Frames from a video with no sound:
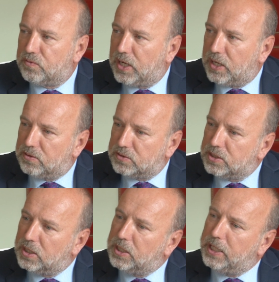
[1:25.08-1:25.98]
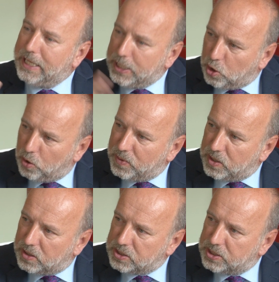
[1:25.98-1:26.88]
around e
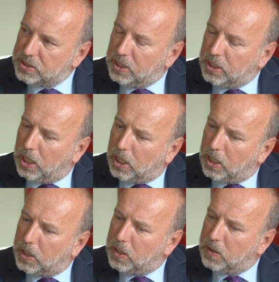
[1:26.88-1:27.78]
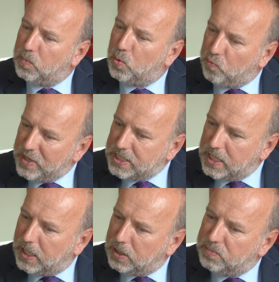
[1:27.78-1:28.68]
commerce, um,
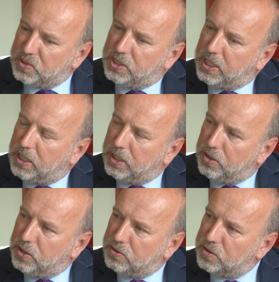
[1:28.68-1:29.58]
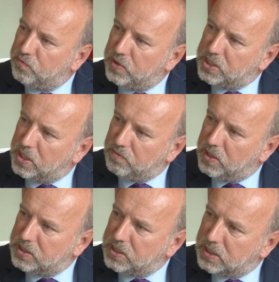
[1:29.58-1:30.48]
retail, and particularly the use of retail
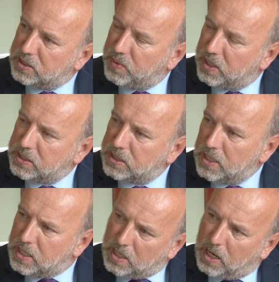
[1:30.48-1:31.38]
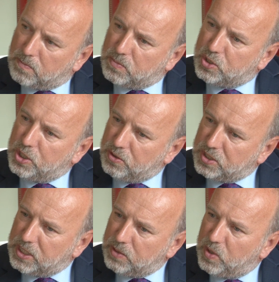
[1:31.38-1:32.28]
real estate space. Um, do you
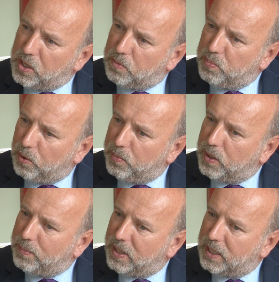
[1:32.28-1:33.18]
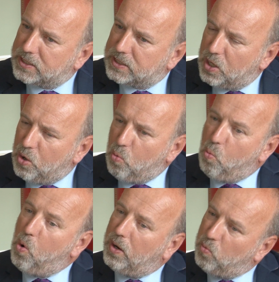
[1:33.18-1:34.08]
see We Are Pop Up as
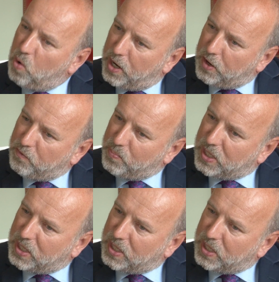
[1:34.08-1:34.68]
one way of